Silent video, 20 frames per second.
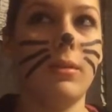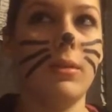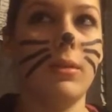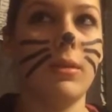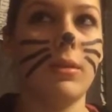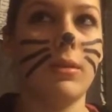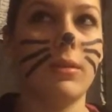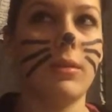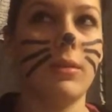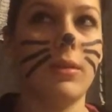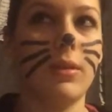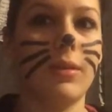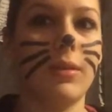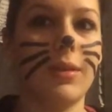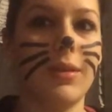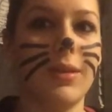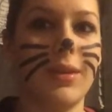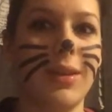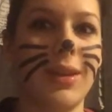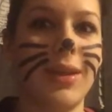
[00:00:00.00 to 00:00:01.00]
neck,
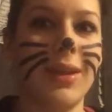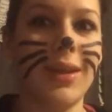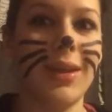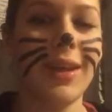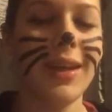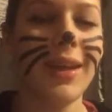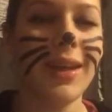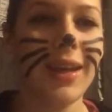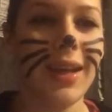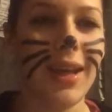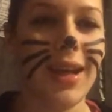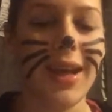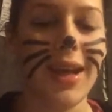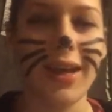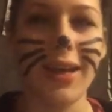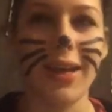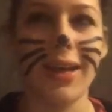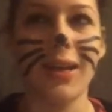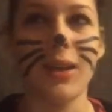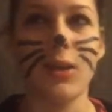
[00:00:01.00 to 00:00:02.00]
neck.
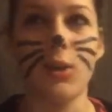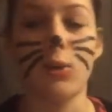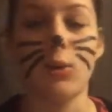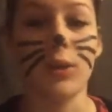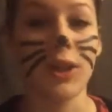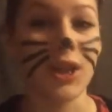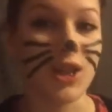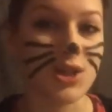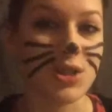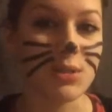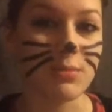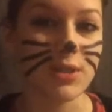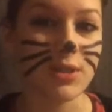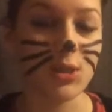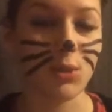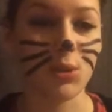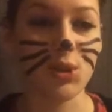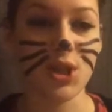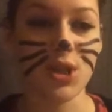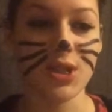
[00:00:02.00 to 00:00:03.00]
And no one hears me,
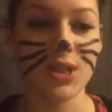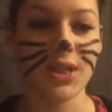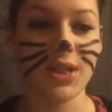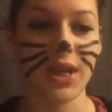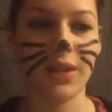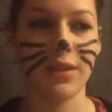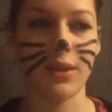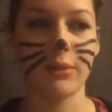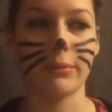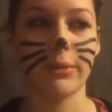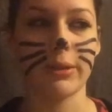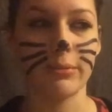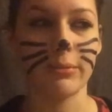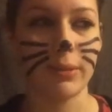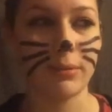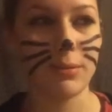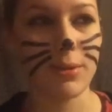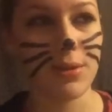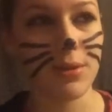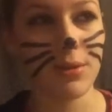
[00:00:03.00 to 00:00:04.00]
so I just stand there. I'm like,
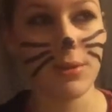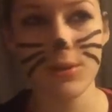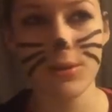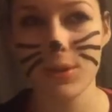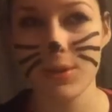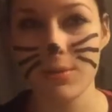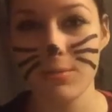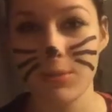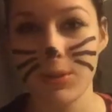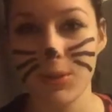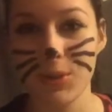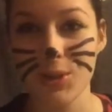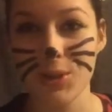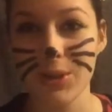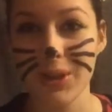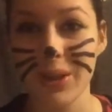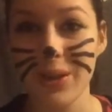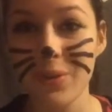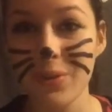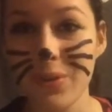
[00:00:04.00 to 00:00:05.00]
maybe they're just really
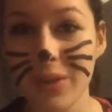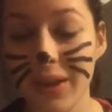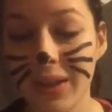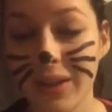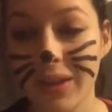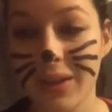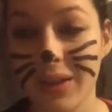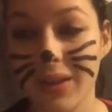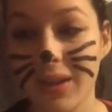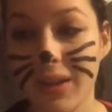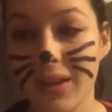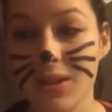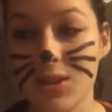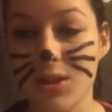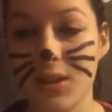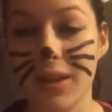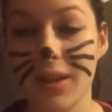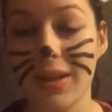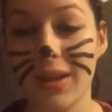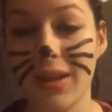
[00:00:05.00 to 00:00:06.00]
slow.
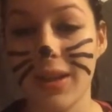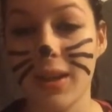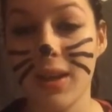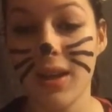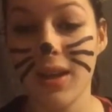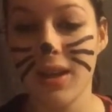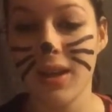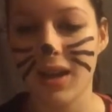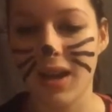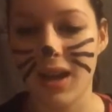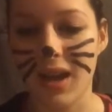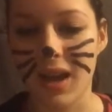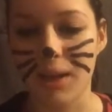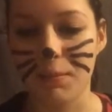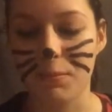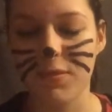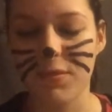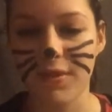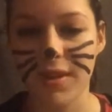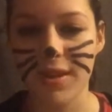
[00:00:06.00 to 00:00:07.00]
And then
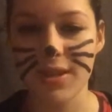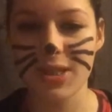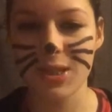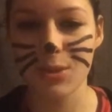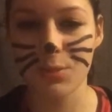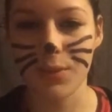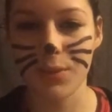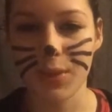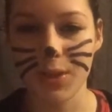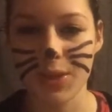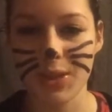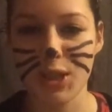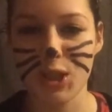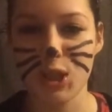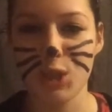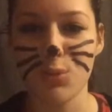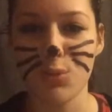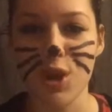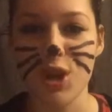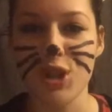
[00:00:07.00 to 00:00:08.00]
I'm faced with this
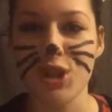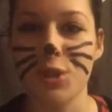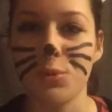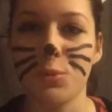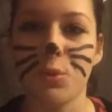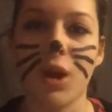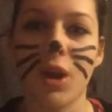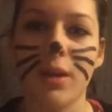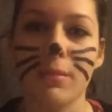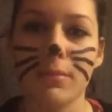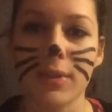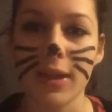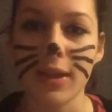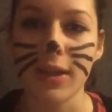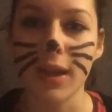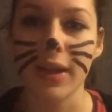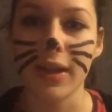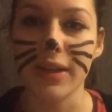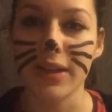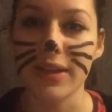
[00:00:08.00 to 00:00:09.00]
situation where I
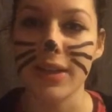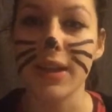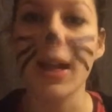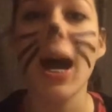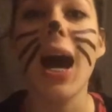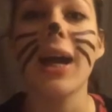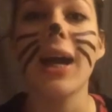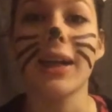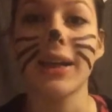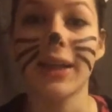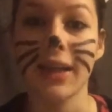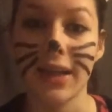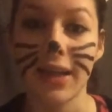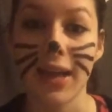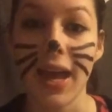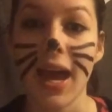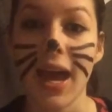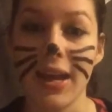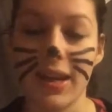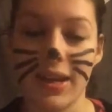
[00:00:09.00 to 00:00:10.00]
need to knock
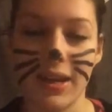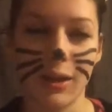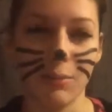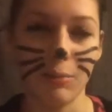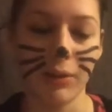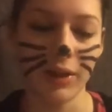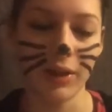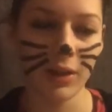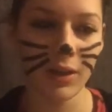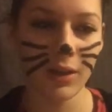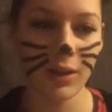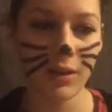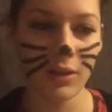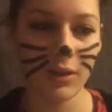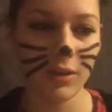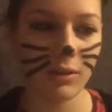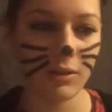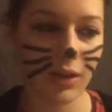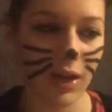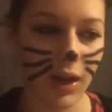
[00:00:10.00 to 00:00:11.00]
again, and I'm like,
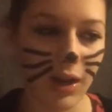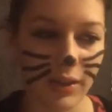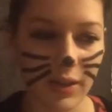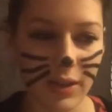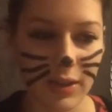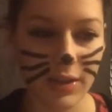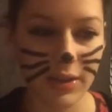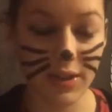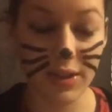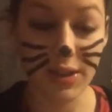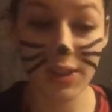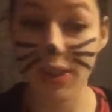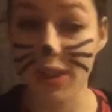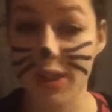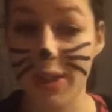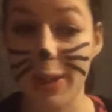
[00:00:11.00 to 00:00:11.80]
oh God, they didn't